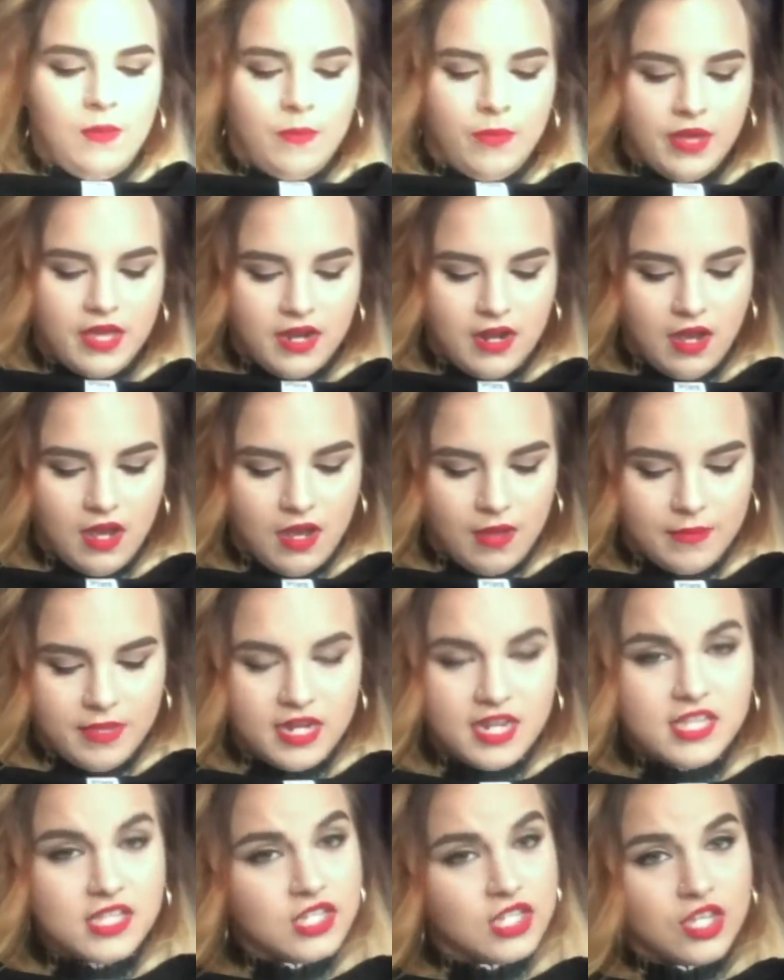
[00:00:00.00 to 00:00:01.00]
but it
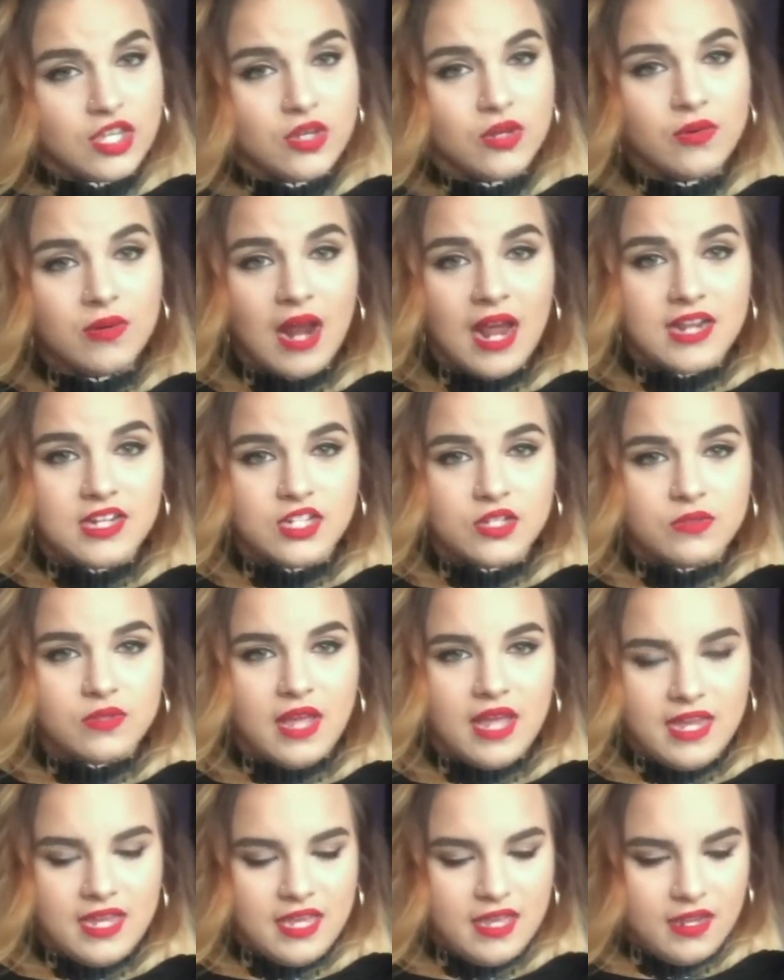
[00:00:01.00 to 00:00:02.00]
is cute. I do
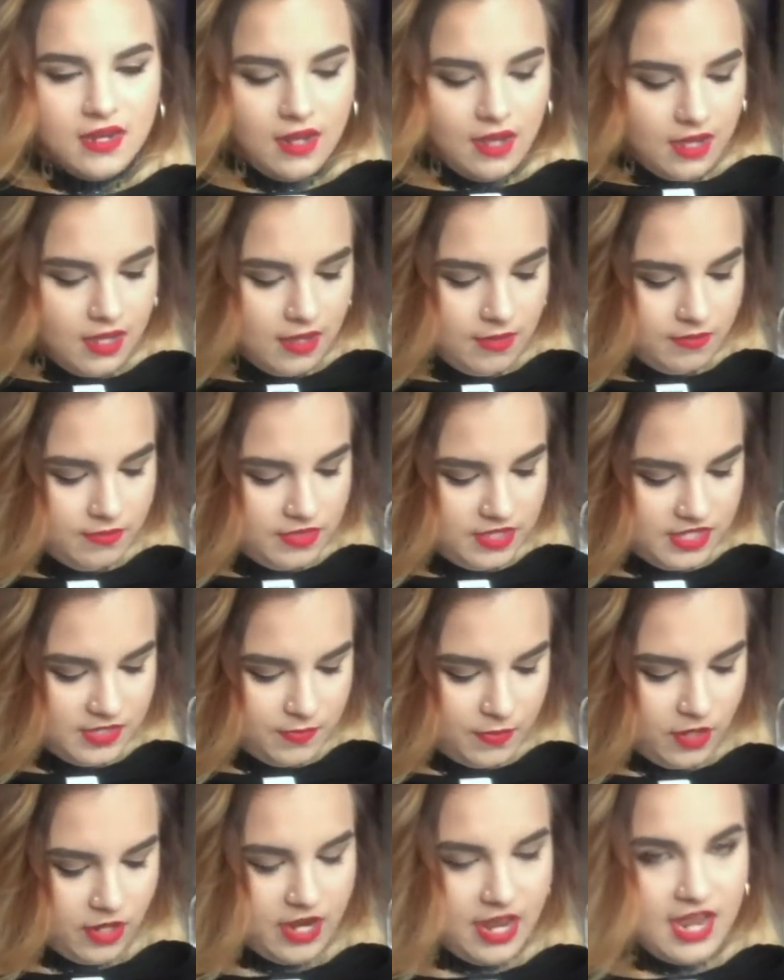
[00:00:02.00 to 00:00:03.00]
like it. This
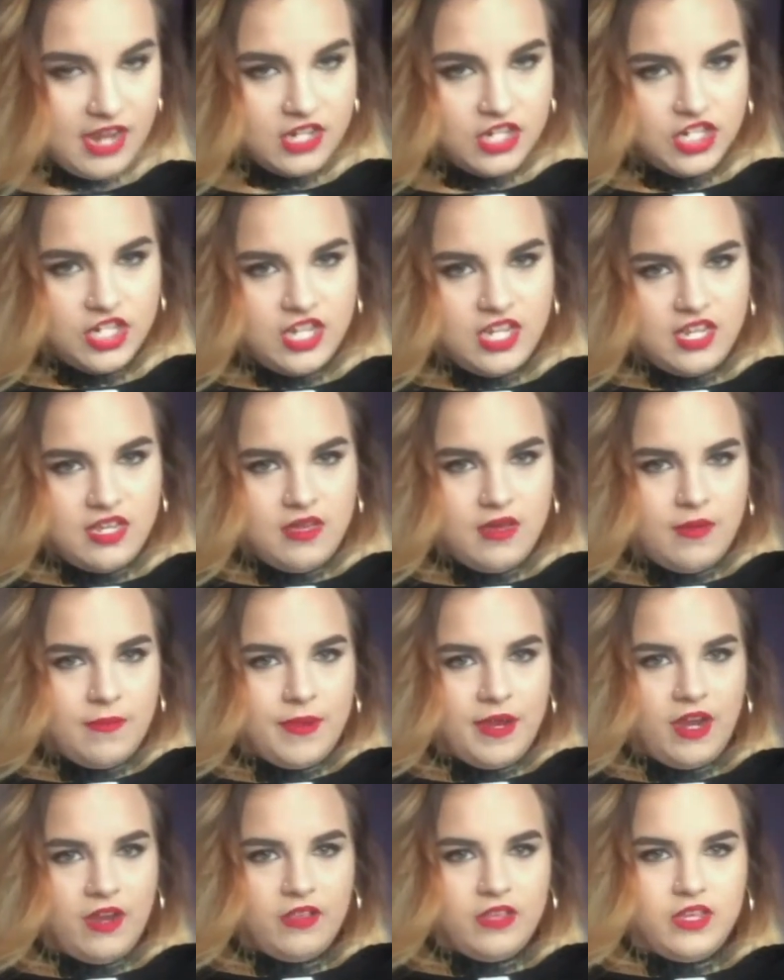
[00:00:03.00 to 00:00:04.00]
part actually
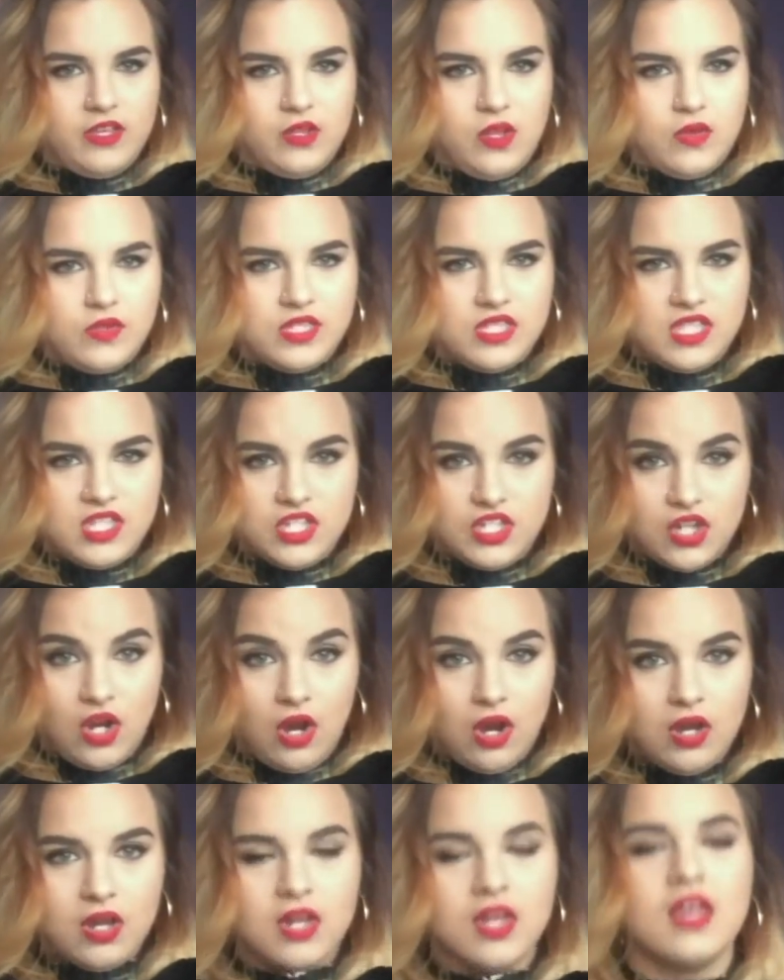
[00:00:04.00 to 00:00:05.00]
apparently glows in the
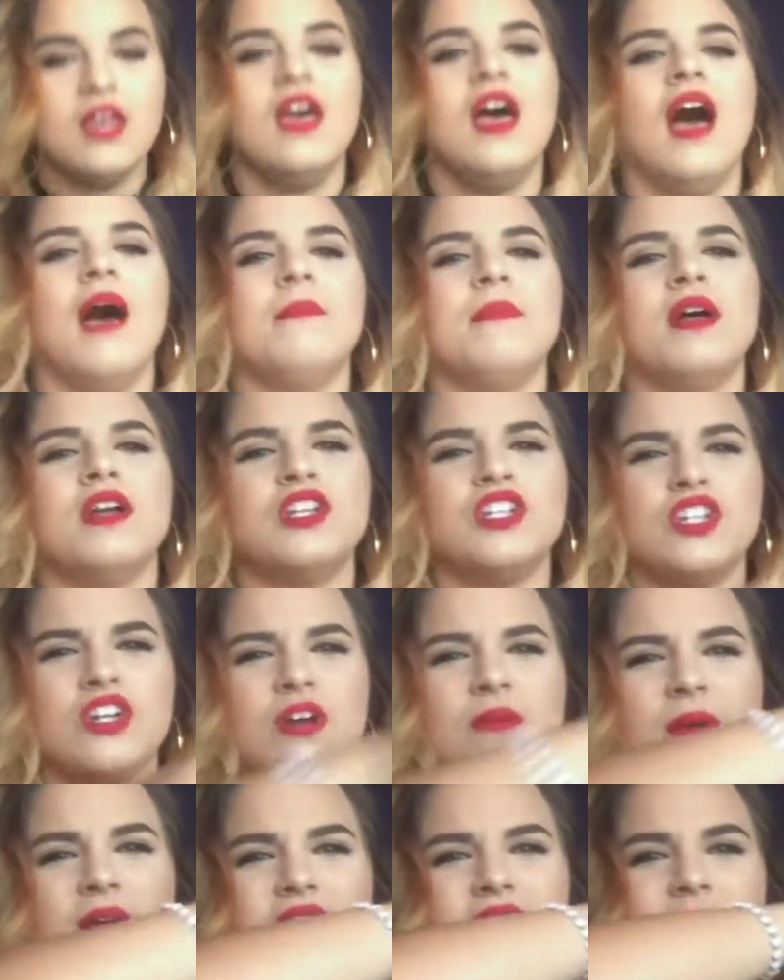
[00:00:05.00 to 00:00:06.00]
dark. I'm not
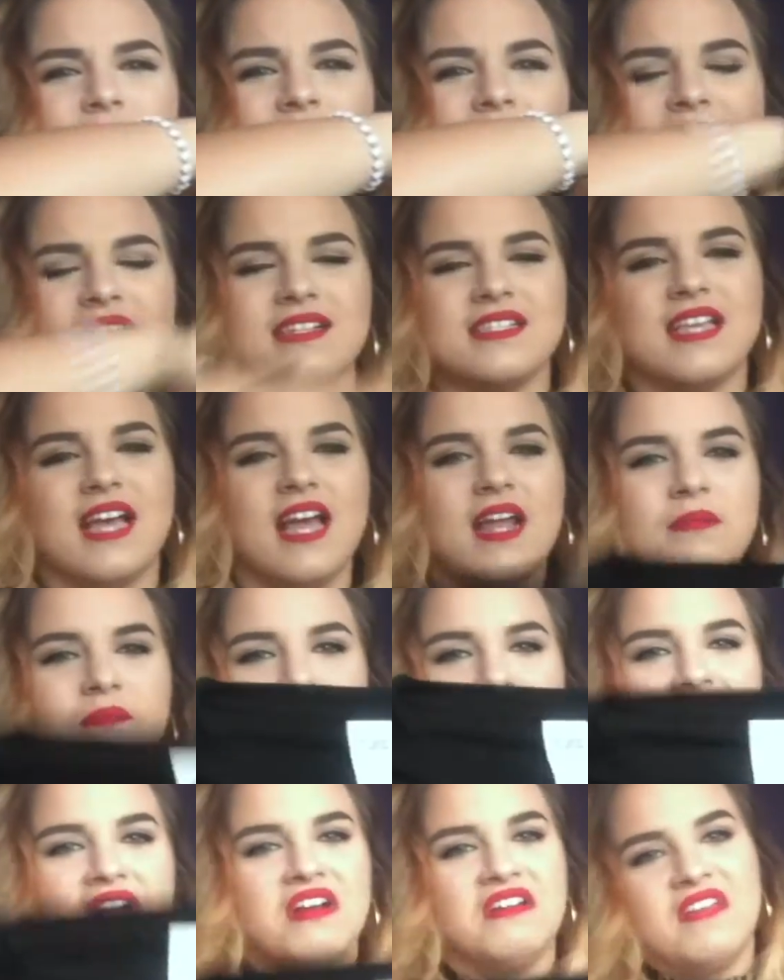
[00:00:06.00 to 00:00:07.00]
sure about the backside,
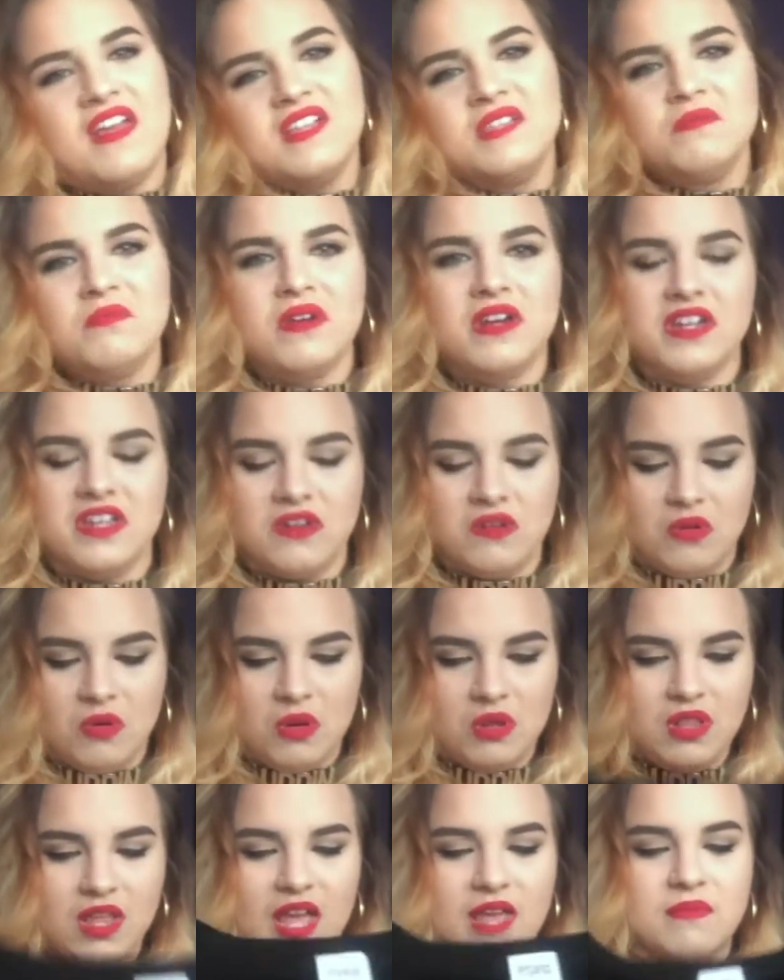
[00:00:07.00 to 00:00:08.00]
but that's pretty
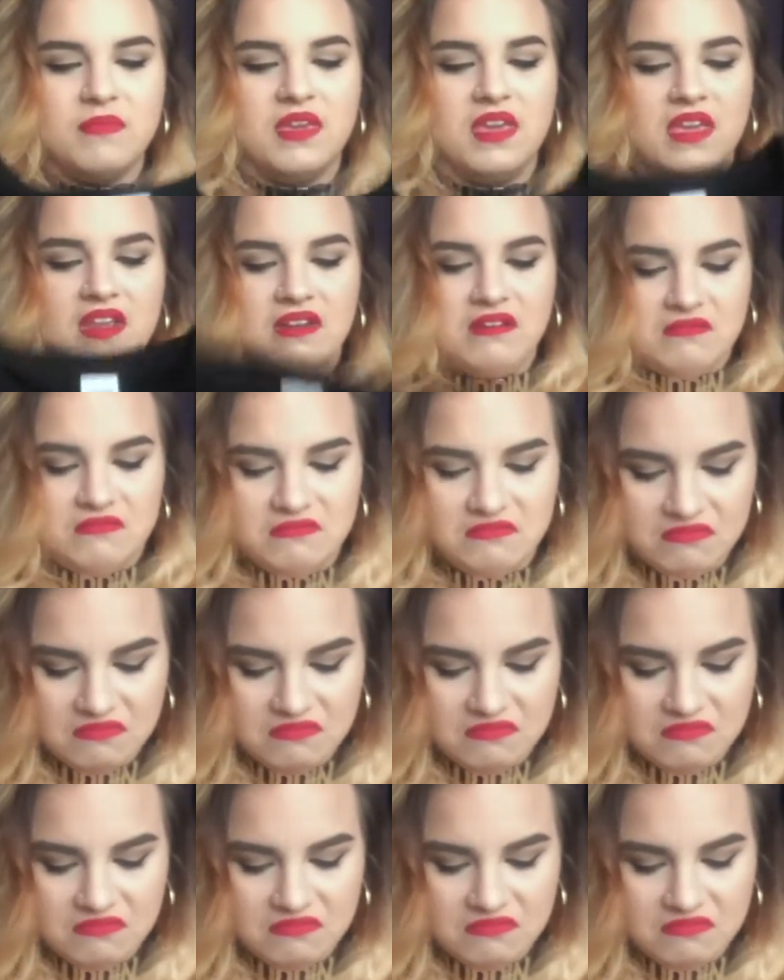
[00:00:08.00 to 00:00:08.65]
cool. I mean,